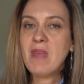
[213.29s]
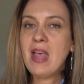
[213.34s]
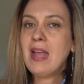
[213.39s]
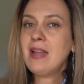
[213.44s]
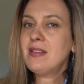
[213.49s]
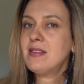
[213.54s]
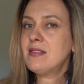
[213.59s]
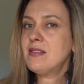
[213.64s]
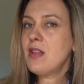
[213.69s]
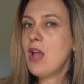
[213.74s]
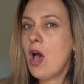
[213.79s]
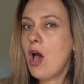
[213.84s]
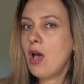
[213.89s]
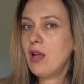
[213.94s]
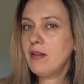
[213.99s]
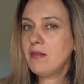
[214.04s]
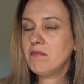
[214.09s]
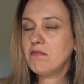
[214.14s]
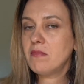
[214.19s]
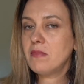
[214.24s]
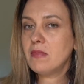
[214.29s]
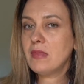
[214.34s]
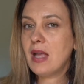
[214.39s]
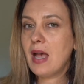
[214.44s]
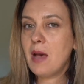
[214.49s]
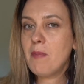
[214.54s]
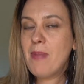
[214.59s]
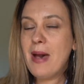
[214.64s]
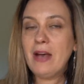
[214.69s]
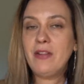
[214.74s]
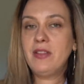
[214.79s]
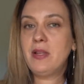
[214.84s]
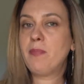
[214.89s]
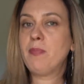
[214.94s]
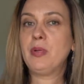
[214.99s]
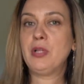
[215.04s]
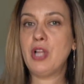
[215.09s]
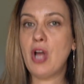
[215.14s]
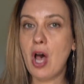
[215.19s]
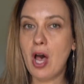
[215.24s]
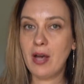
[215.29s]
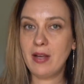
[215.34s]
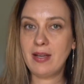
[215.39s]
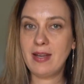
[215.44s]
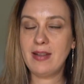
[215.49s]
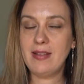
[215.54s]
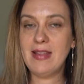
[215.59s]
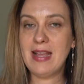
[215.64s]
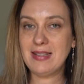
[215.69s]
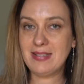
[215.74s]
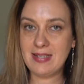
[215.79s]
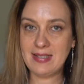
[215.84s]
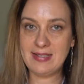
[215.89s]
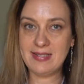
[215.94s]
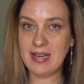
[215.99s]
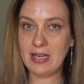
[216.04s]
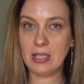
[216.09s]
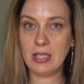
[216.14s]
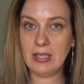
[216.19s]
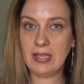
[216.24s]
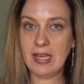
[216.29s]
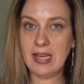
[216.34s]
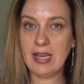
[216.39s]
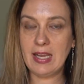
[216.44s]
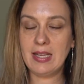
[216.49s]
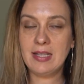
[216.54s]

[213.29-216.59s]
it's not about the plot necessarily.